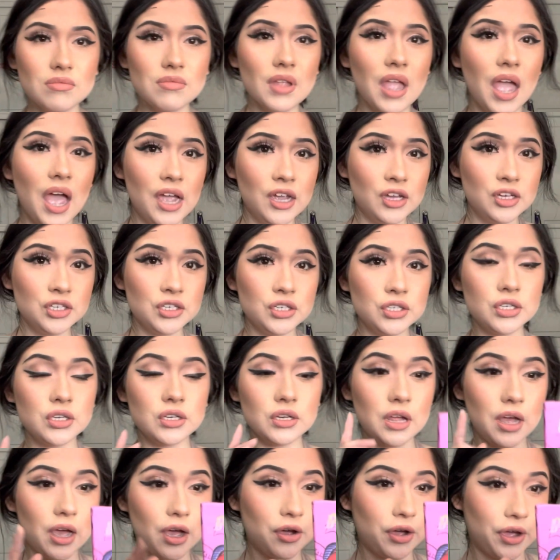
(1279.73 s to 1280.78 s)
I usually,
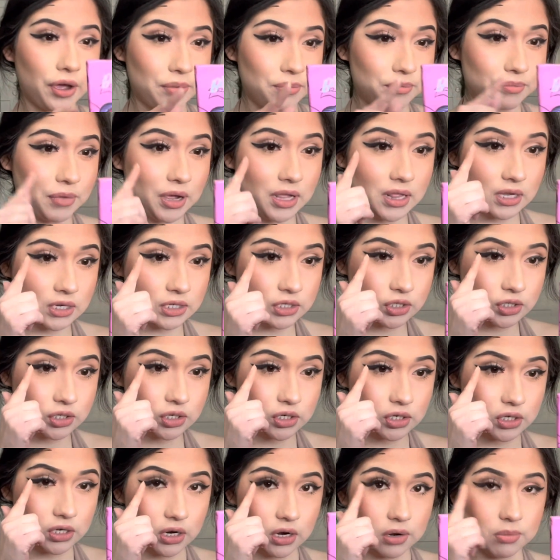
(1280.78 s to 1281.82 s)
okay, my lashes are
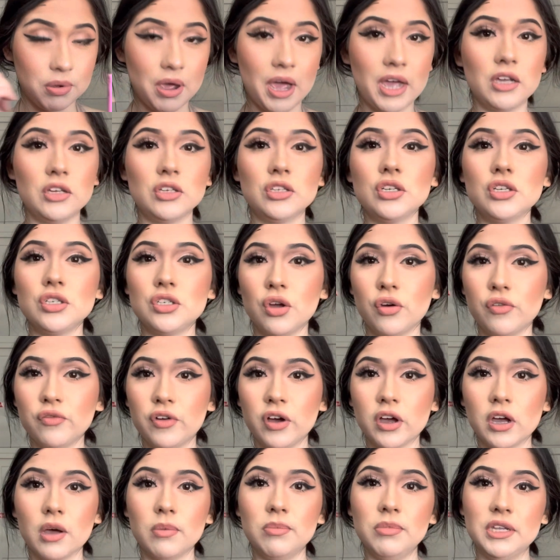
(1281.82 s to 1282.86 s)
done, but I usually don't
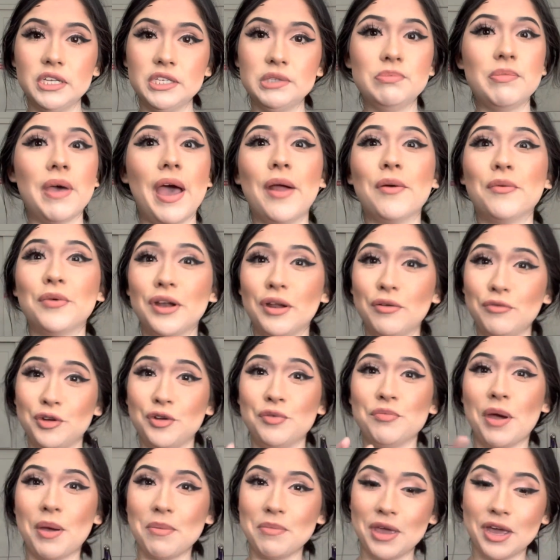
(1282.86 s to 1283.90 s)
fuck up this bad when I'm doing
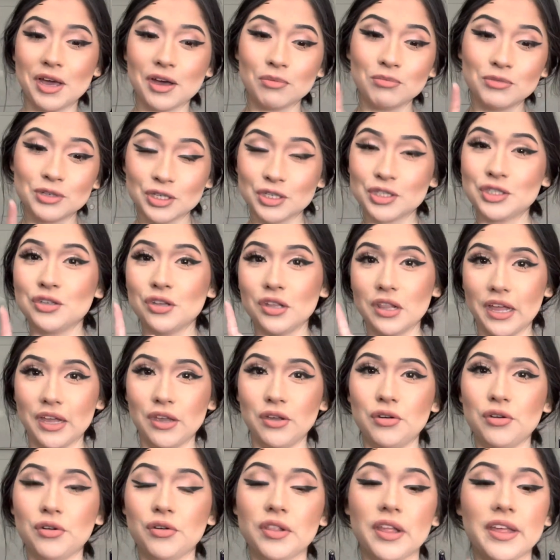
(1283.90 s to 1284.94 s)
my makeup, just to let
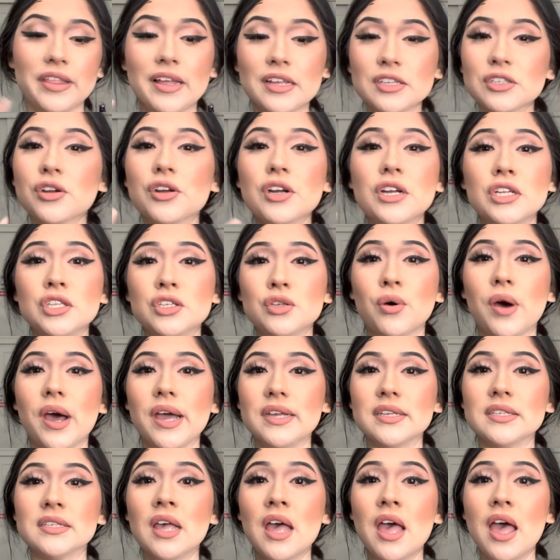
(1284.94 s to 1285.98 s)
you know. Like, that's already
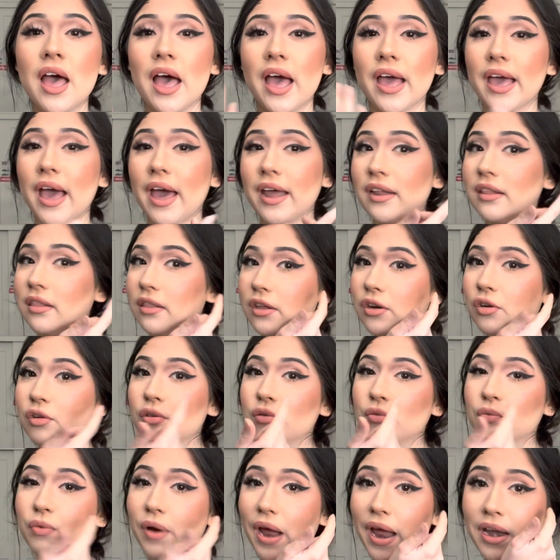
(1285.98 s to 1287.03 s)
twice. I had a
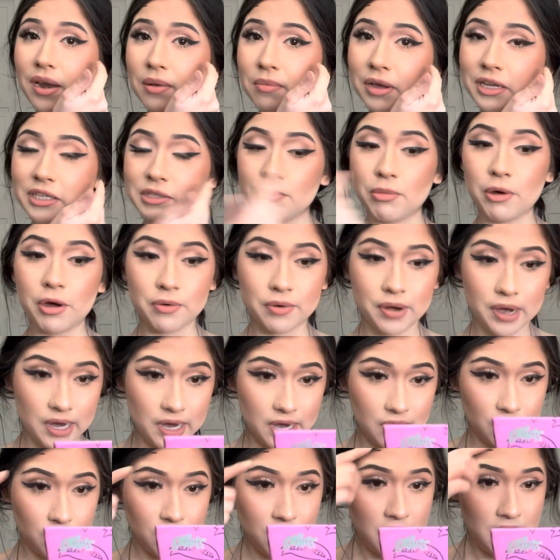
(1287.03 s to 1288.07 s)
little random ass ball right
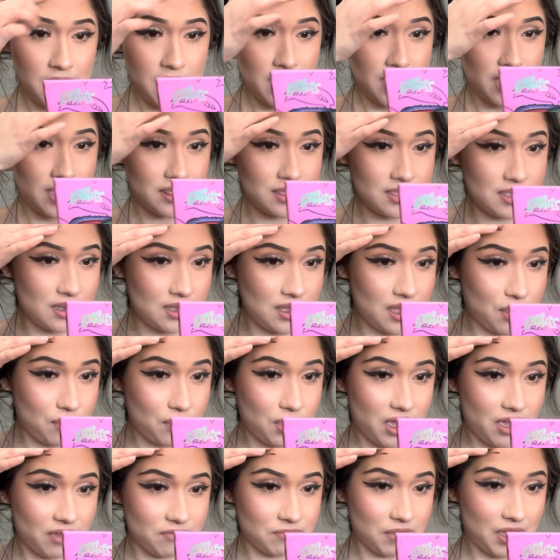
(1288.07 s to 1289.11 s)
here, and then now I
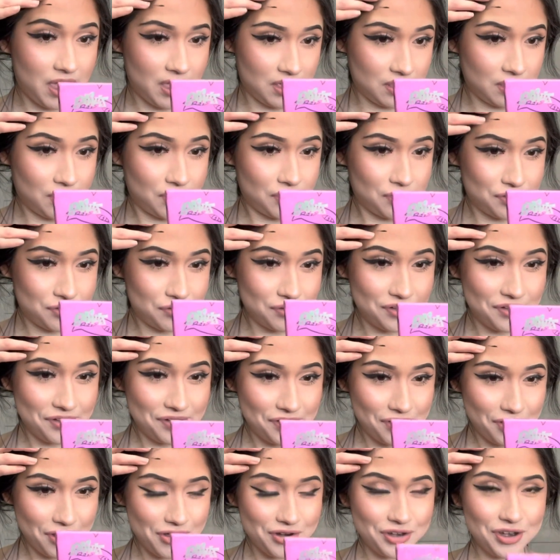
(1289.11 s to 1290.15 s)
have my eyeliner
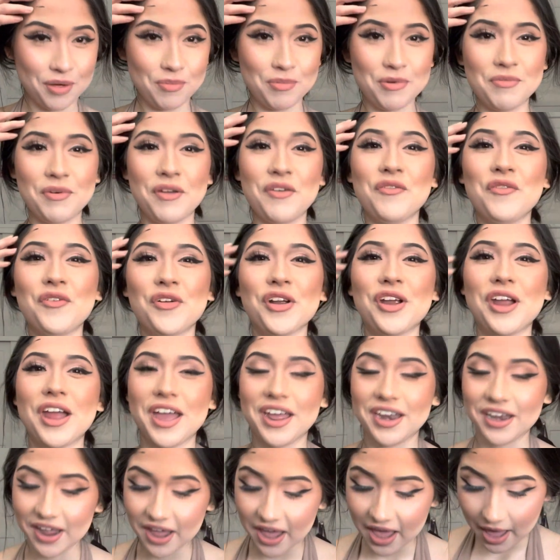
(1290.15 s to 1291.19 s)
on top of my
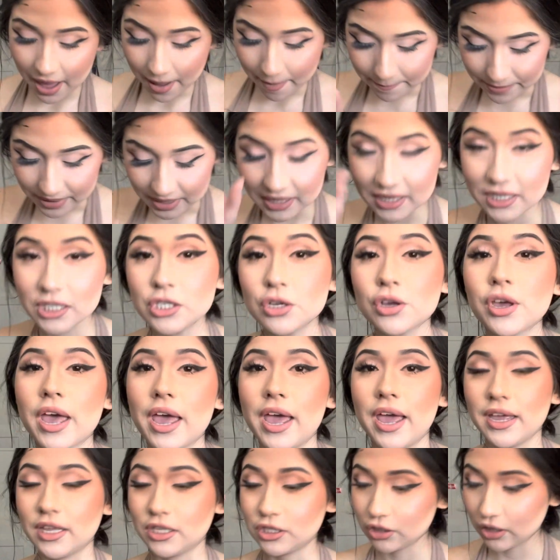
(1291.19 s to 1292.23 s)
forehead. But it's
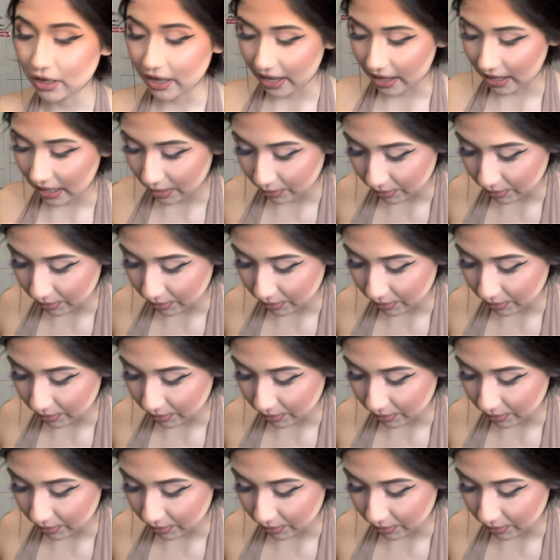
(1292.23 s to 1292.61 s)
okay, it's okay.